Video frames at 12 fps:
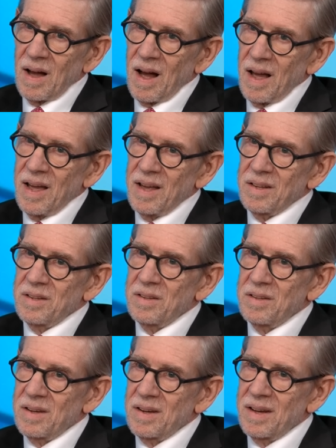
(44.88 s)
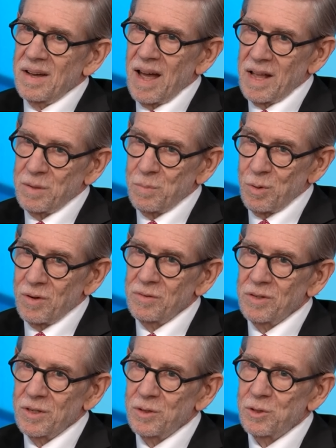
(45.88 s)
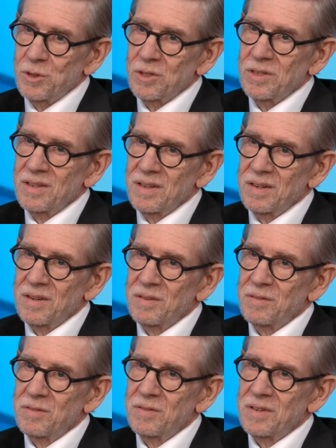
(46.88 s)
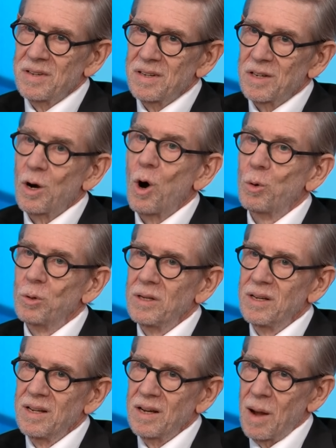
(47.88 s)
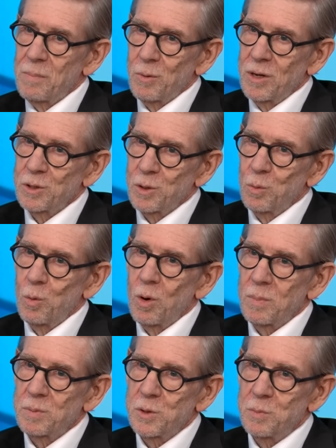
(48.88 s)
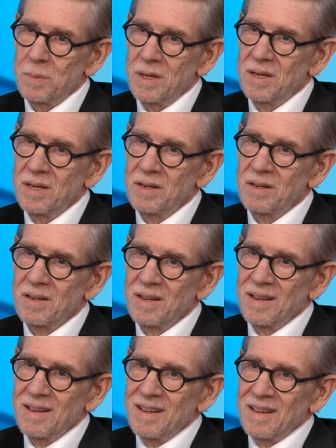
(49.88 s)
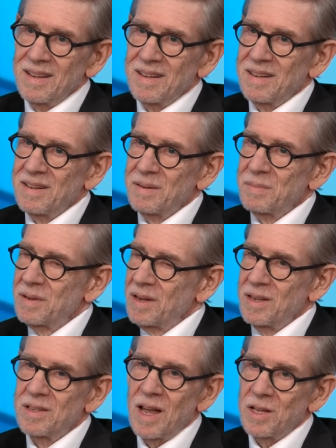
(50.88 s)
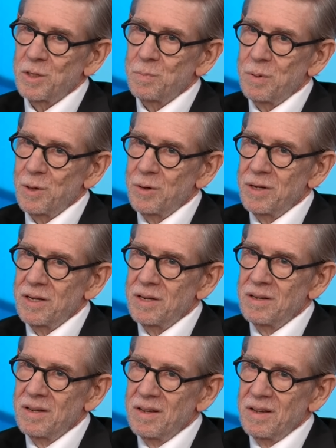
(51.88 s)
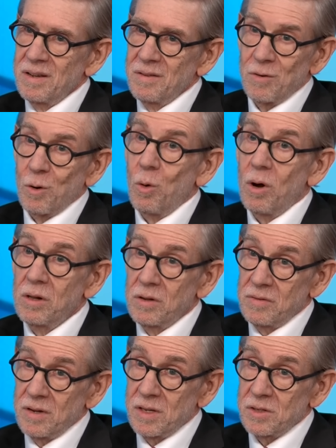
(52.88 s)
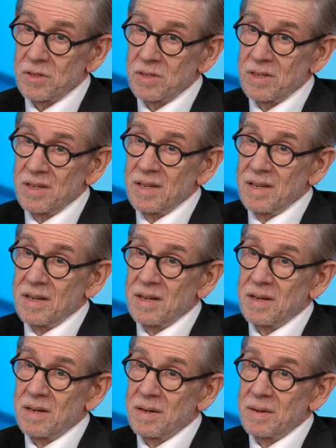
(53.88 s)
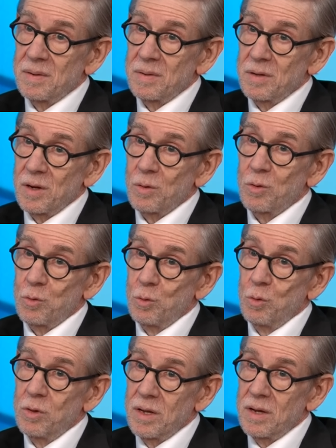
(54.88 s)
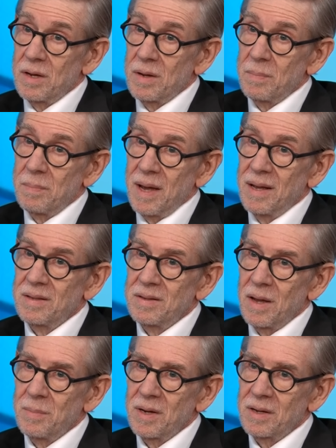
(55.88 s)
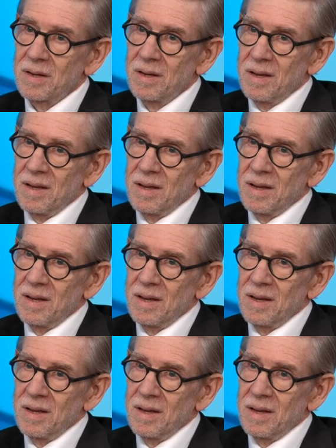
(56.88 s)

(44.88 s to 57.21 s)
I had had the privilege of co-leading Operation Warp Speed, an intense period for all of us, you know, through the pandemic.